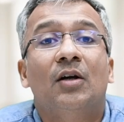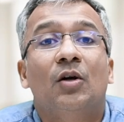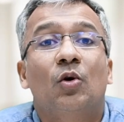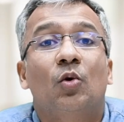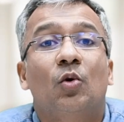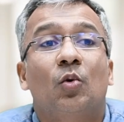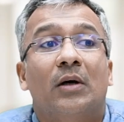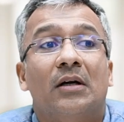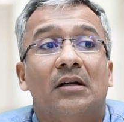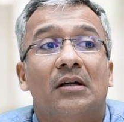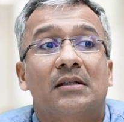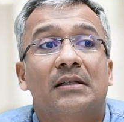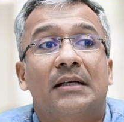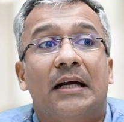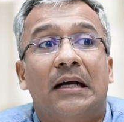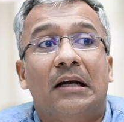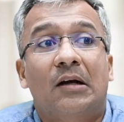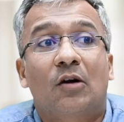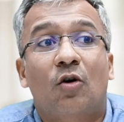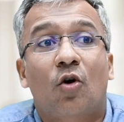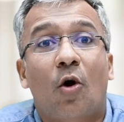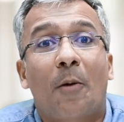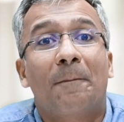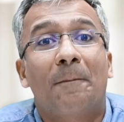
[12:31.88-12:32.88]
to
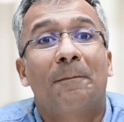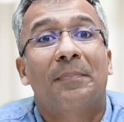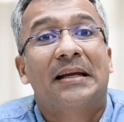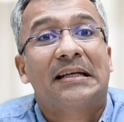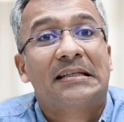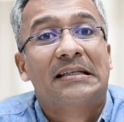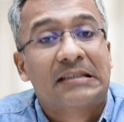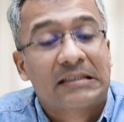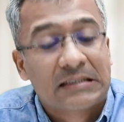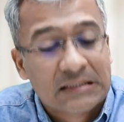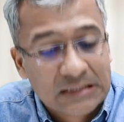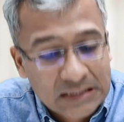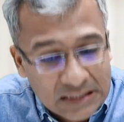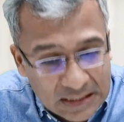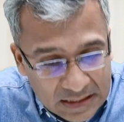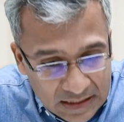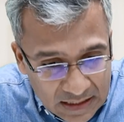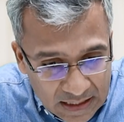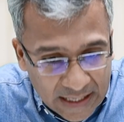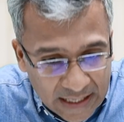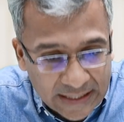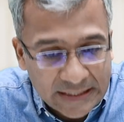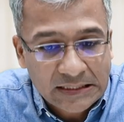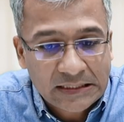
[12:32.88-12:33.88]
understand complex
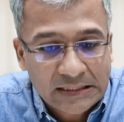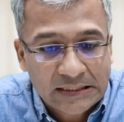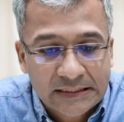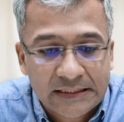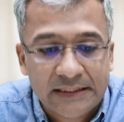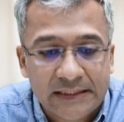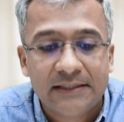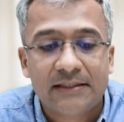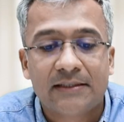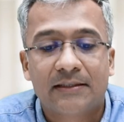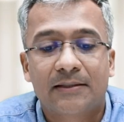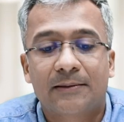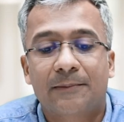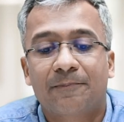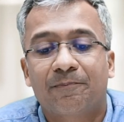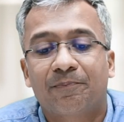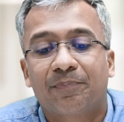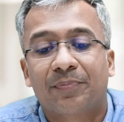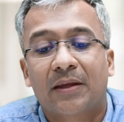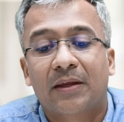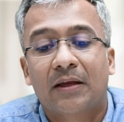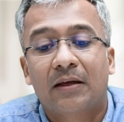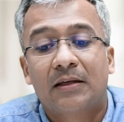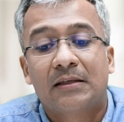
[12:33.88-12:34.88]
client needs,
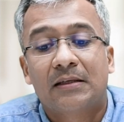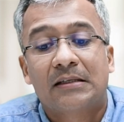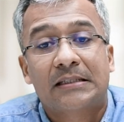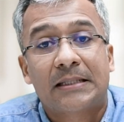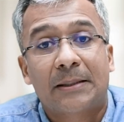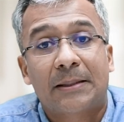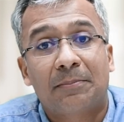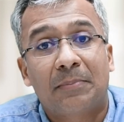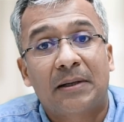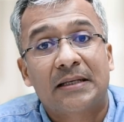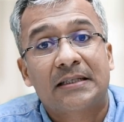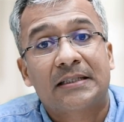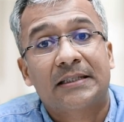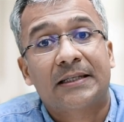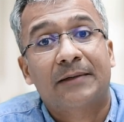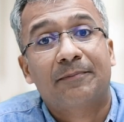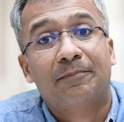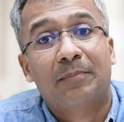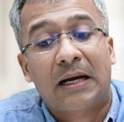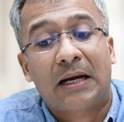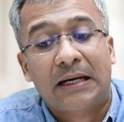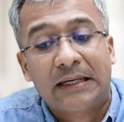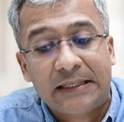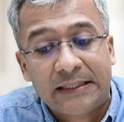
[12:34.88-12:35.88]
step-by-step
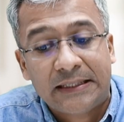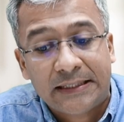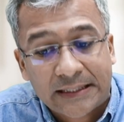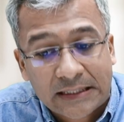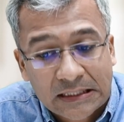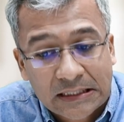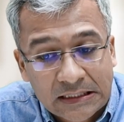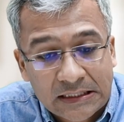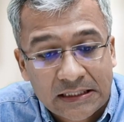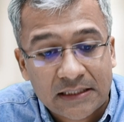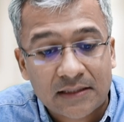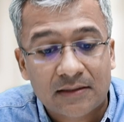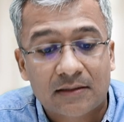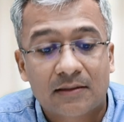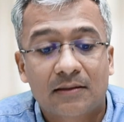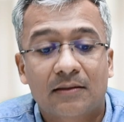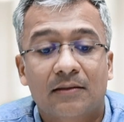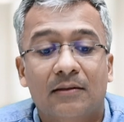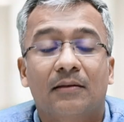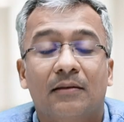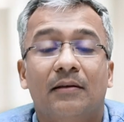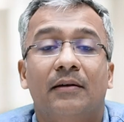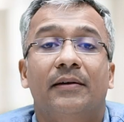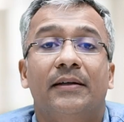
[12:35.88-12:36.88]
planning
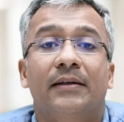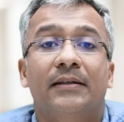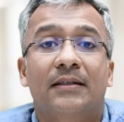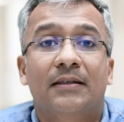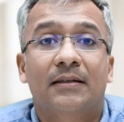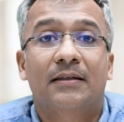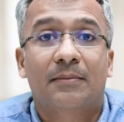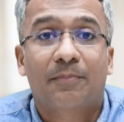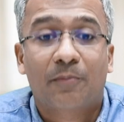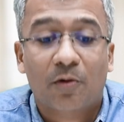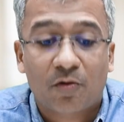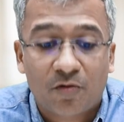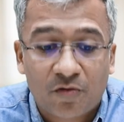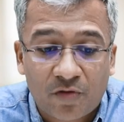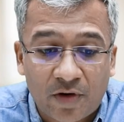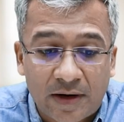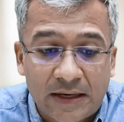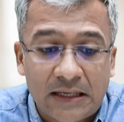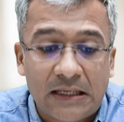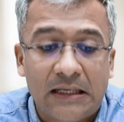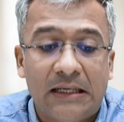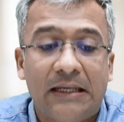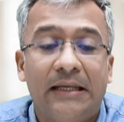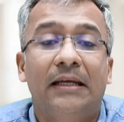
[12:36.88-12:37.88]
techniques, risk
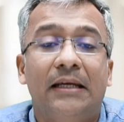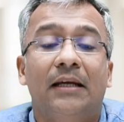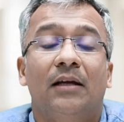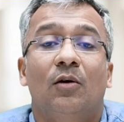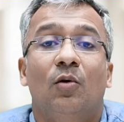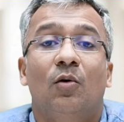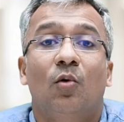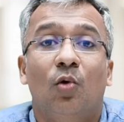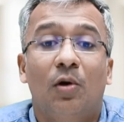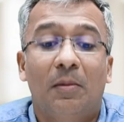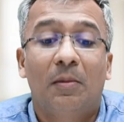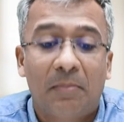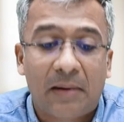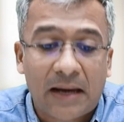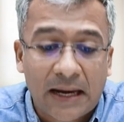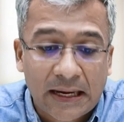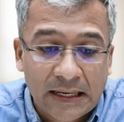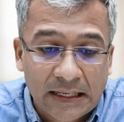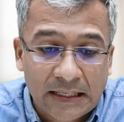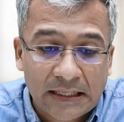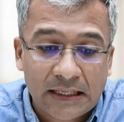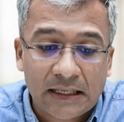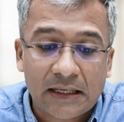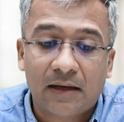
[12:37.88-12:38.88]
profiling, goal
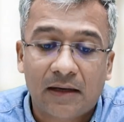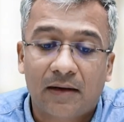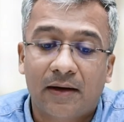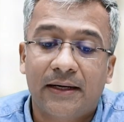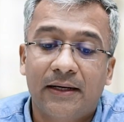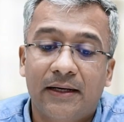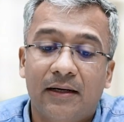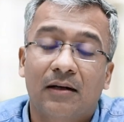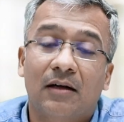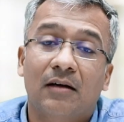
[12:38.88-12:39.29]
planning, right?